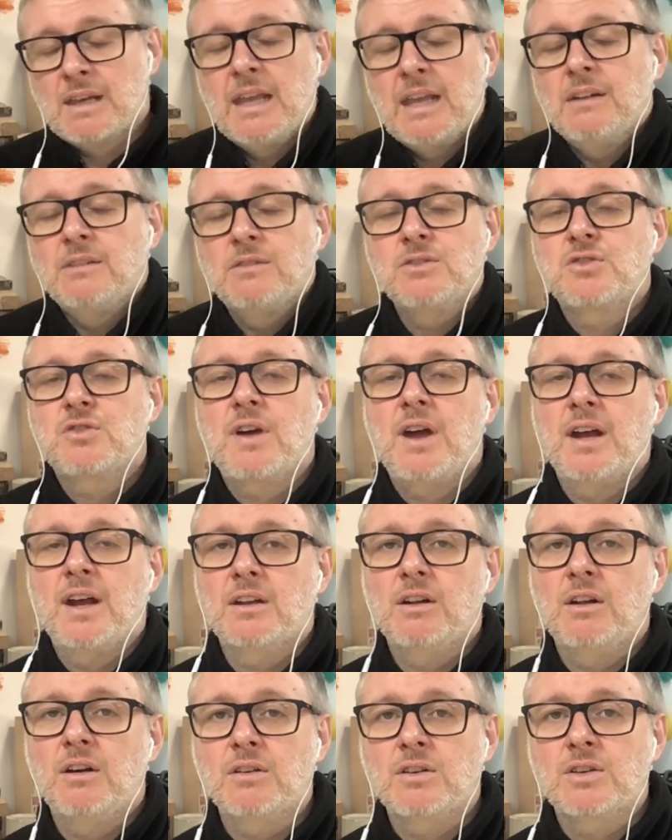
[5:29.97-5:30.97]
Kiln-Dried
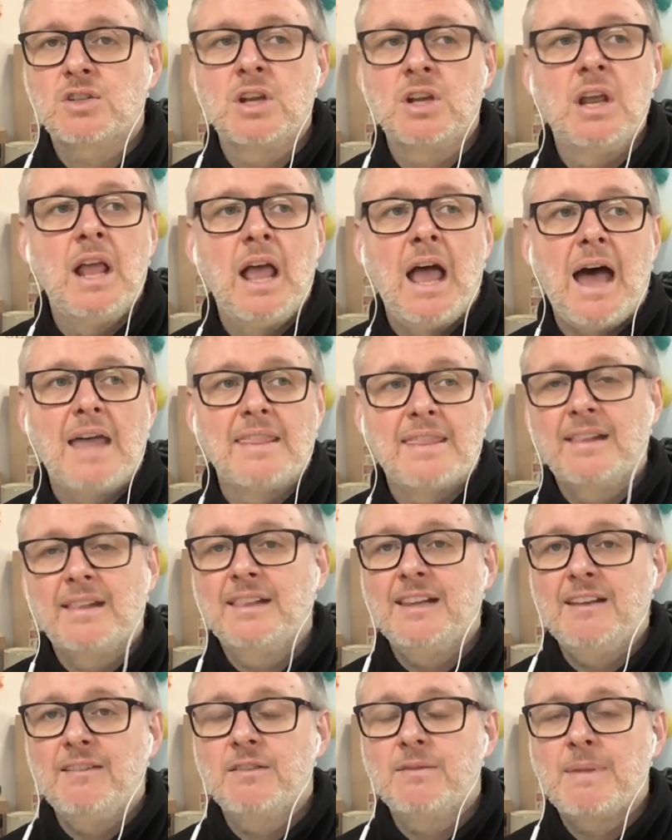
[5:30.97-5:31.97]
logs and then
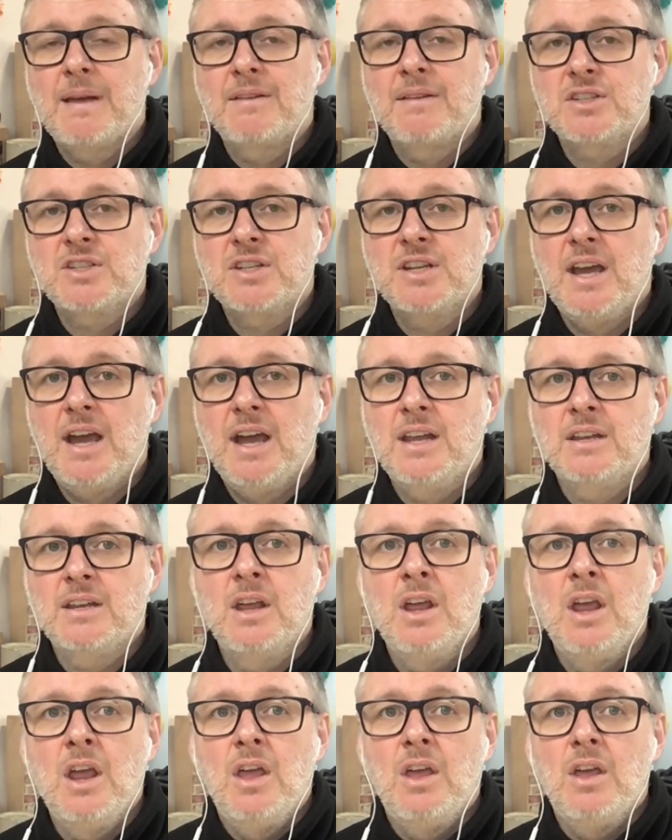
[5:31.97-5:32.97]
leaving them outside,
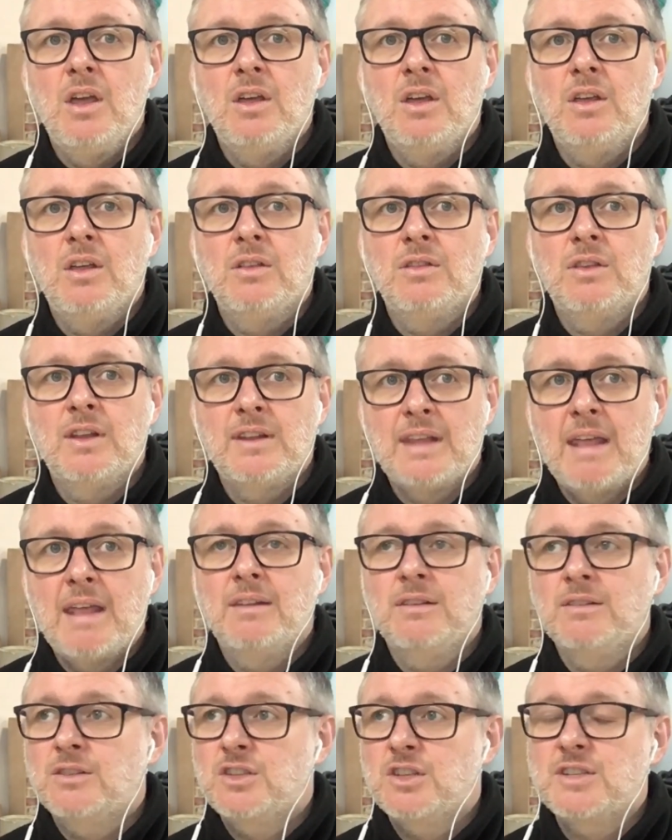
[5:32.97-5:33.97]
they're
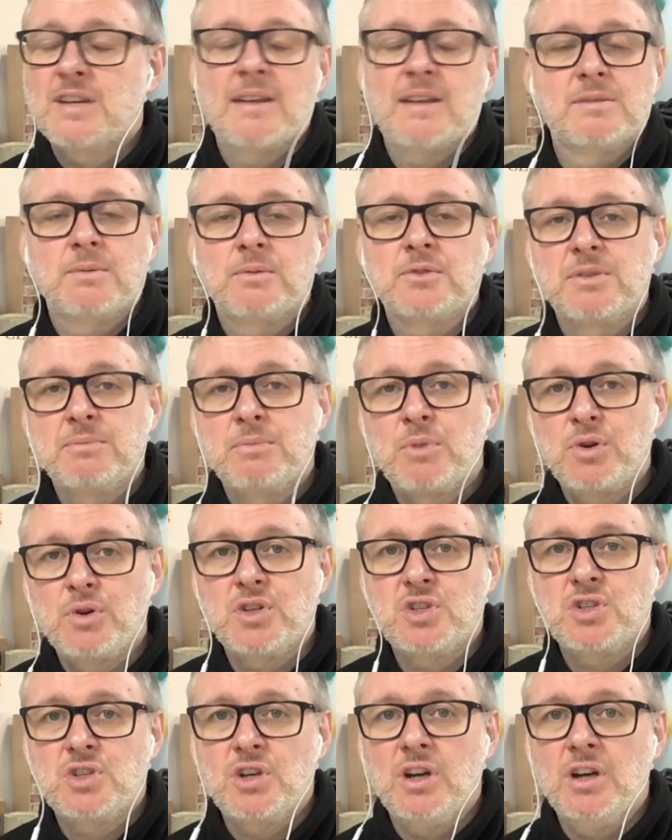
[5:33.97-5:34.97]
then susceptible to
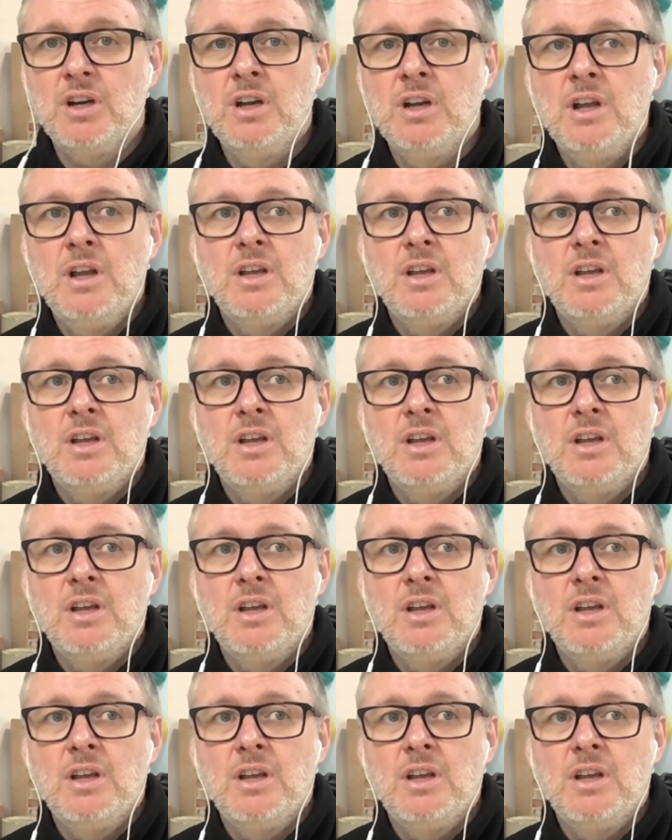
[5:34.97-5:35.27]
moisture.